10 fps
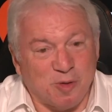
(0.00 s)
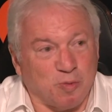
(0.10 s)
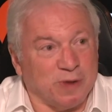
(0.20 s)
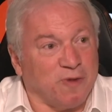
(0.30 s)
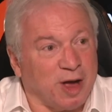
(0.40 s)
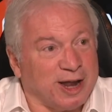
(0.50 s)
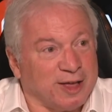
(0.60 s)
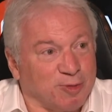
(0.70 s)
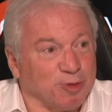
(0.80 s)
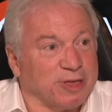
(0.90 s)

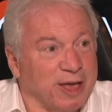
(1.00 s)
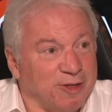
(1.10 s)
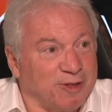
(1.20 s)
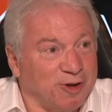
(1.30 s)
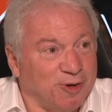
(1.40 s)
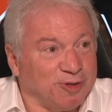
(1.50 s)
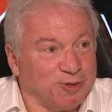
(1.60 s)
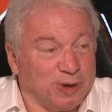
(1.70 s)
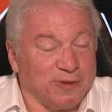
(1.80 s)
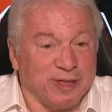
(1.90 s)
refinance or sell or do
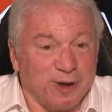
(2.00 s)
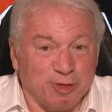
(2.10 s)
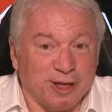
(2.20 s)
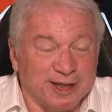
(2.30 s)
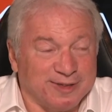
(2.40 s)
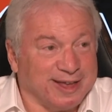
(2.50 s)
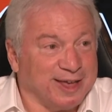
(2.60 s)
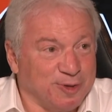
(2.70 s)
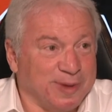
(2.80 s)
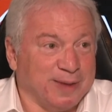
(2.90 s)
whatever else they need to get
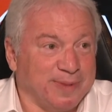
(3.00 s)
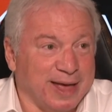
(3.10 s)
their money back.